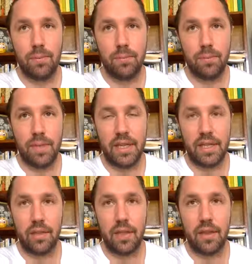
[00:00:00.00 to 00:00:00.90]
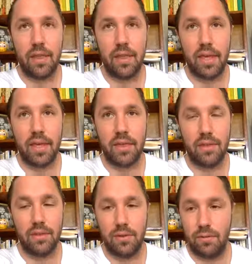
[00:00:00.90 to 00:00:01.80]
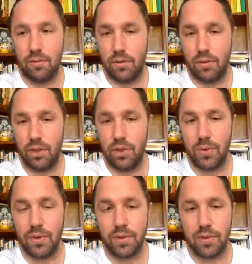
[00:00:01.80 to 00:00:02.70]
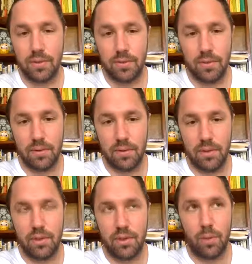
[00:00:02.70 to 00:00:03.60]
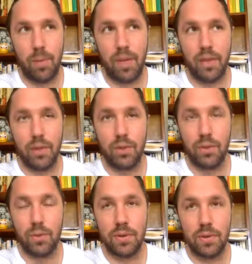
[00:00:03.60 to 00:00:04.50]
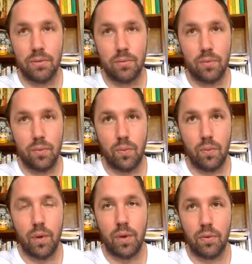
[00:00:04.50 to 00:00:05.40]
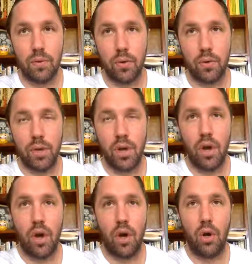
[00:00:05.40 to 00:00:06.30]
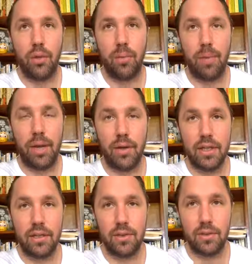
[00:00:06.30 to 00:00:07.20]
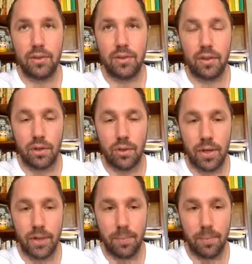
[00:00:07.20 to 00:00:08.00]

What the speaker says: particularly thick juices. So mango juice, wonderful. All the berry juices are great.